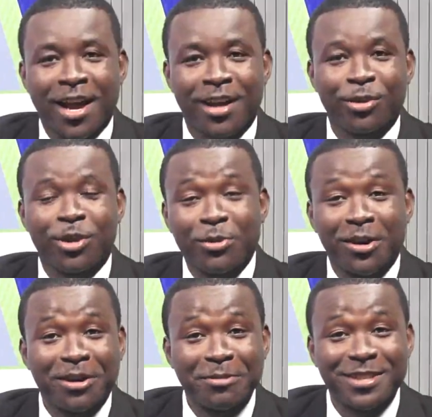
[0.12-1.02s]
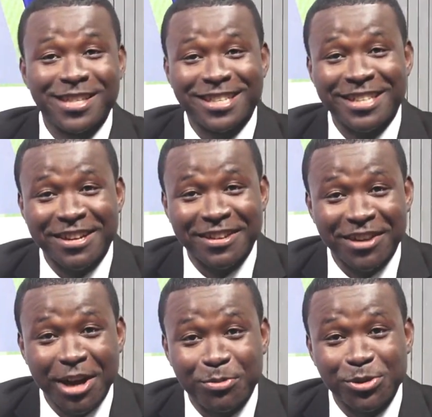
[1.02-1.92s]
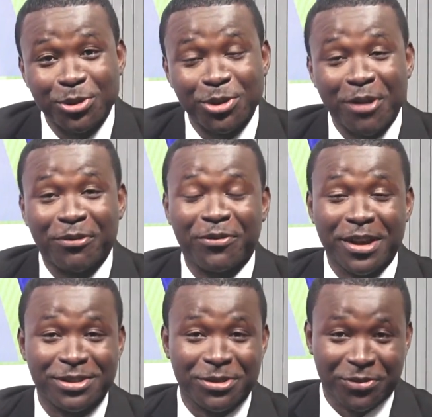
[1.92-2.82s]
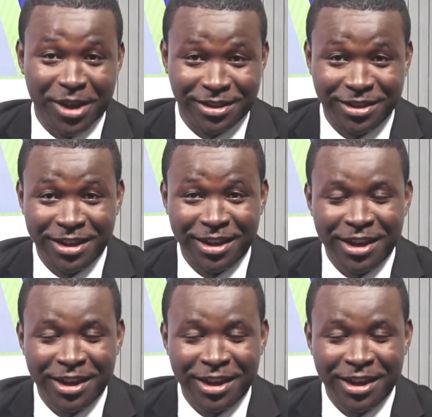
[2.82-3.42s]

Hello and welcome to yet another episode of Face to Face.